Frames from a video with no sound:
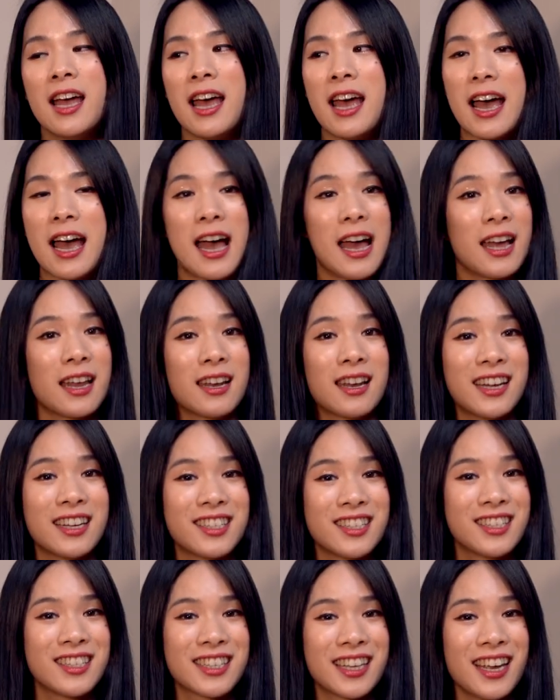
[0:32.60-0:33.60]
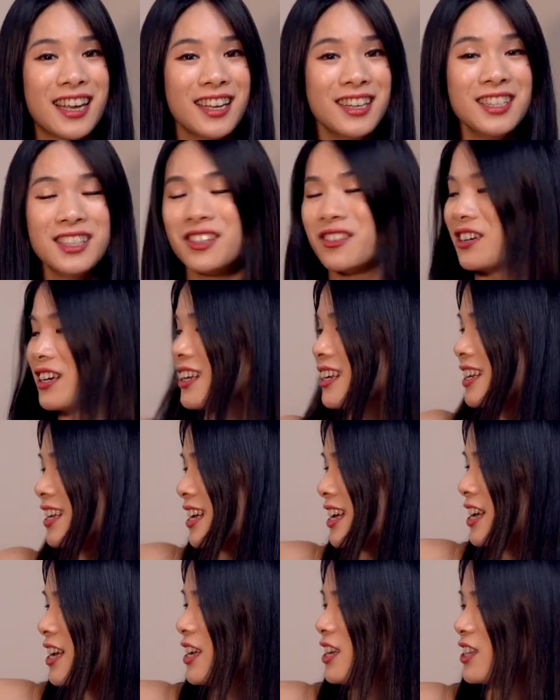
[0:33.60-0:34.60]
and let's just get into it.
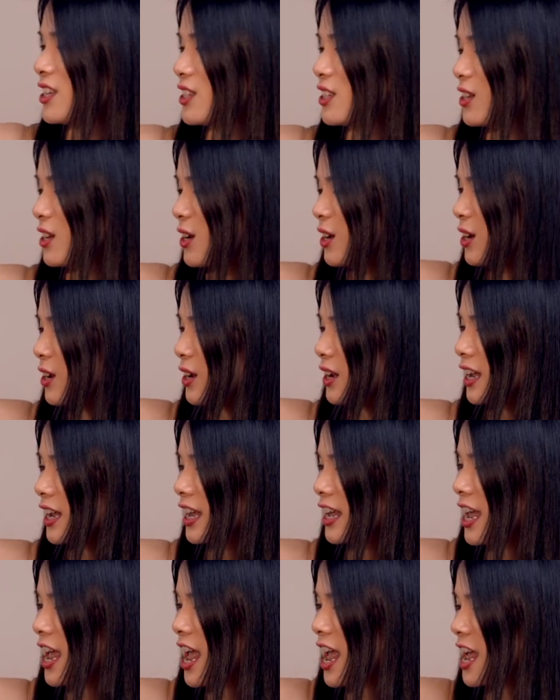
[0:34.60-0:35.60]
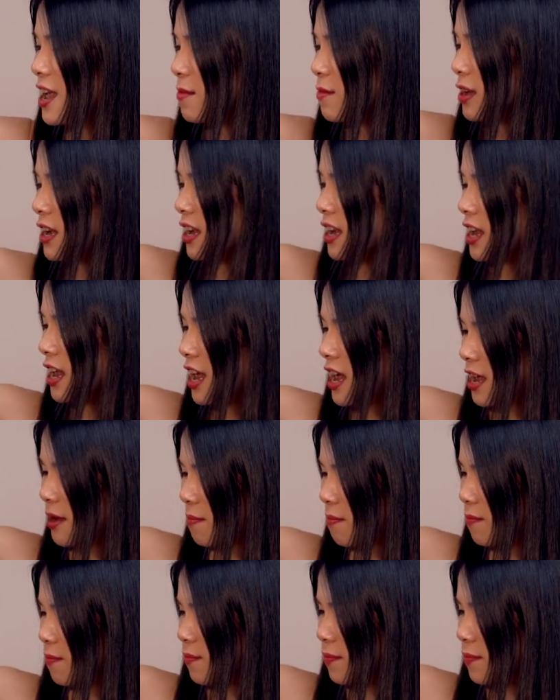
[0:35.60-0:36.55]
So it came in a